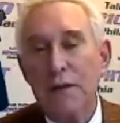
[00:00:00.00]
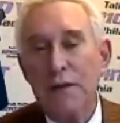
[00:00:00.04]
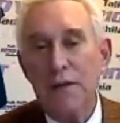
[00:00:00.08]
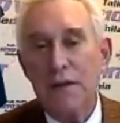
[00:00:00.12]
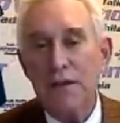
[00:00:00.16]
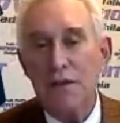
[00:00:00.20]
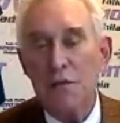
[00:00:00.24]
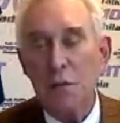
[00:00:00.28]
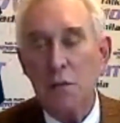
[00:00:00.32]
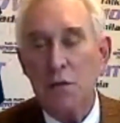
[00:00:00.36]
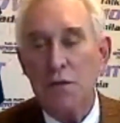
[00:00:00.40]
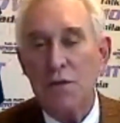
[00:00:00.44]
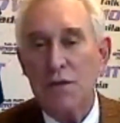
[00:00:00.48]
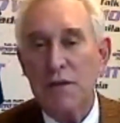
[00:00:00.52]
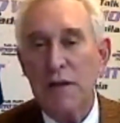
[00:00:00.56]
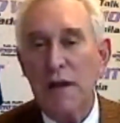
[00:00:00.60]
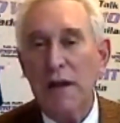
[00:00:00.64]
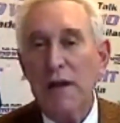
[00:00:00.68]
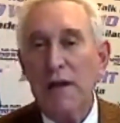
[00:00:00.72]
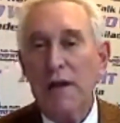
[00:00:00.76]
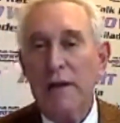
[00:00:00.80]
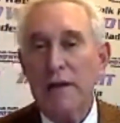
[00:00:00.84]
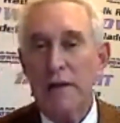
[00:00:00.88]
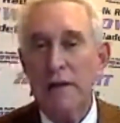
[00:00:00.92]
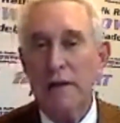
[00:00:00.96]
think this will
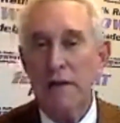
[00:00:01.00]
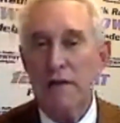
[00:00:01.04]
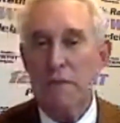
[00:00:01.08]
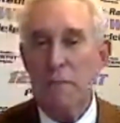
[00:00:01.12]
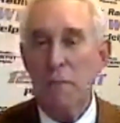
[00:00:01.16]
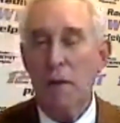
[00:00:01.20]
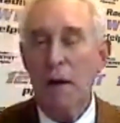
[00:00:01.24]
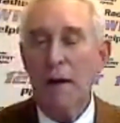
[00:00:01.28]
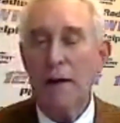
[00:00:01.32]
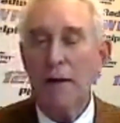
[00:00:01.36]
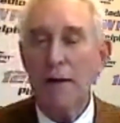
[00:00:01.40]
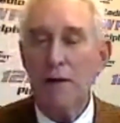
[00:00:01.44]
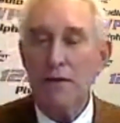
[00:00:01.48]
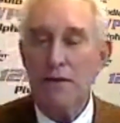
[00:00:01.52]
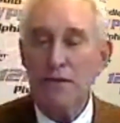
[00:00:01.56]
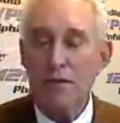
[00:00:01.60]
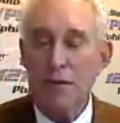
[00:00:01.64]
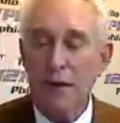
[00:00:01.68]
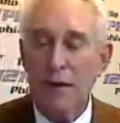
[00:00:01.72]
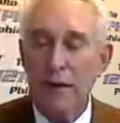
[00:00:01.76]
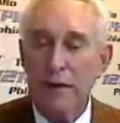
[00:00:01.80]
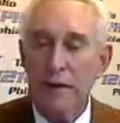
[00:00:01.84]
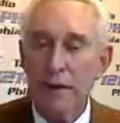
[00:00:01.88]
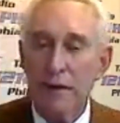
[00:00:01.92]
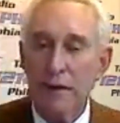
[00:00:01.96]
stand. It is my
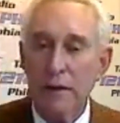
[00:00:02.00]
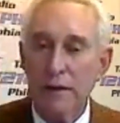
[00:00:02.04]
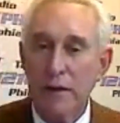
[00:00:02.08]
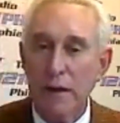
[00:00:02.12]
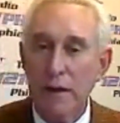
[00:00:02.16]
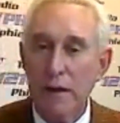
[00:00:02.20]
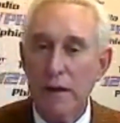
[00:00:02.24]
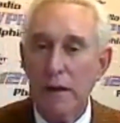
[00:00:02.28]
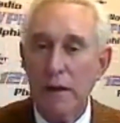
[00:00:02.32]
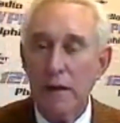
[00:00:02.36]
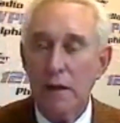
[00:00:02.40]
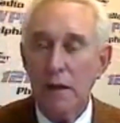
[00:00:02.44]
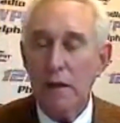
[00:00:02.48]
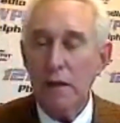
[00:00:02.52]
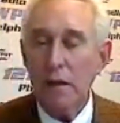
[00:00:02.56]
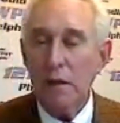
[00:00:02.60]
understanding that